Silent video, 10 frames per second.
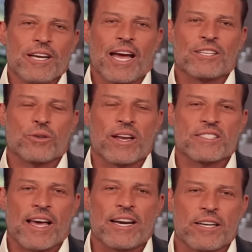And so I
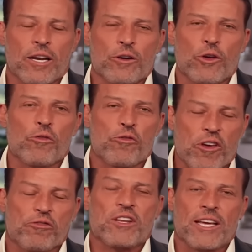decided to interview
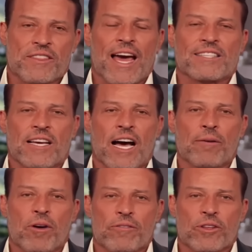50 at that
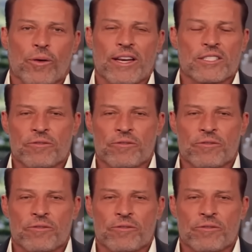time of the greatest